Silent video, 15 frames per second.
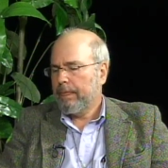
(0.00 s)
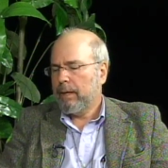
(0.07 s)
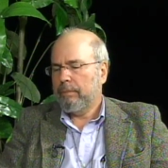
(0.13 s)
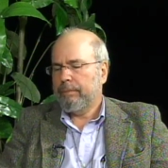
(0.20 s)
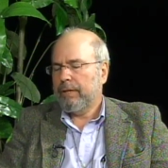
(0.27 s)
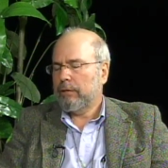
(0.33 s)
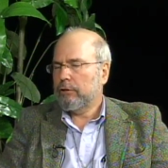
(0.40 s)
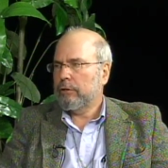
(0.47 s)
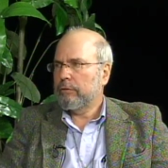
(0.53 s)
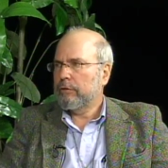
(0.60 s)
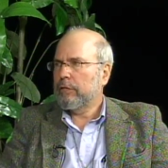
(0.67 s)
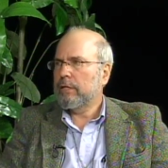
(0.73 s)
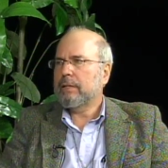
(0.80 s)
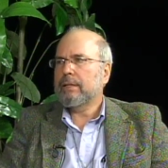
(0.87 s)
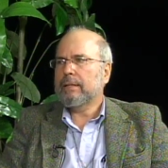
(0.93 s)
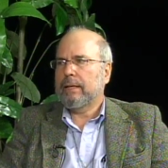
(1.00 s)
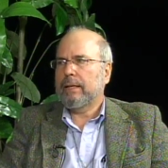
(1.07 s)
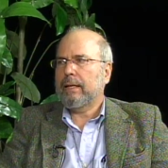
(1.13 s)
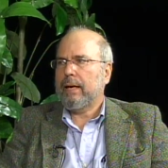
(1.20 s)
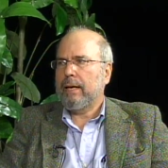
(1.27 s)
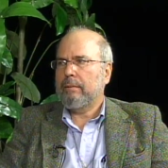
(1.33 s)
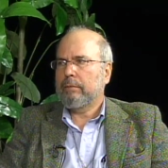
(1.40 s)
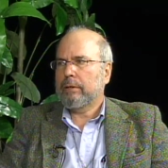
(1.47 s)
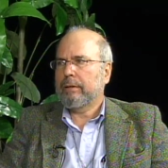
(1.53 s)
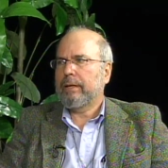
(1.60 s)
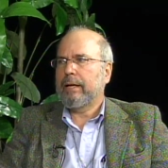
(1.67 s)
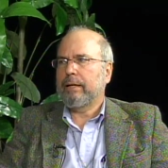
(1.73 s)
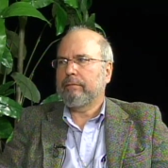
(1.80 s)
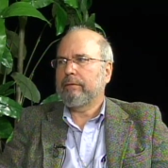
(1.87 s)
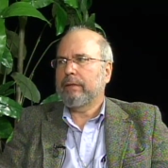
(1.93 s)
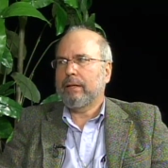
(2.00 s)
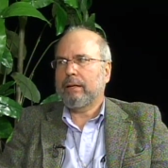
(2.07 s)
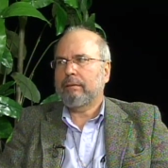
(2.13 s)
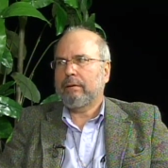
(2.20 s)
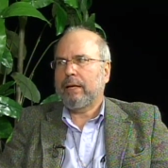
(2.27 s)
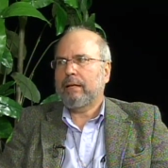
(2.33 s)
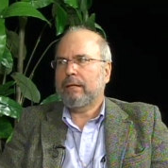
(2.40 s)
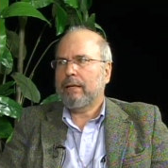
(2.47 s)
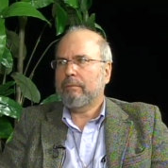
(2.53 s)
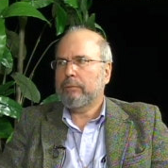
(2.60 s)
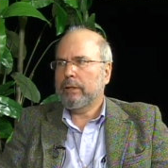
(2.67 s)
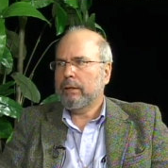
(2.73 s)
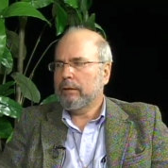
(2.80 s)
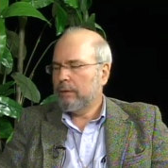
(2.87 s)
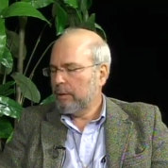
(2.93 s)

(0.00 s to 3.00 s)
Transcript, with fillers: a picture of Jesus, and it came to life, and that ended up bringing mm.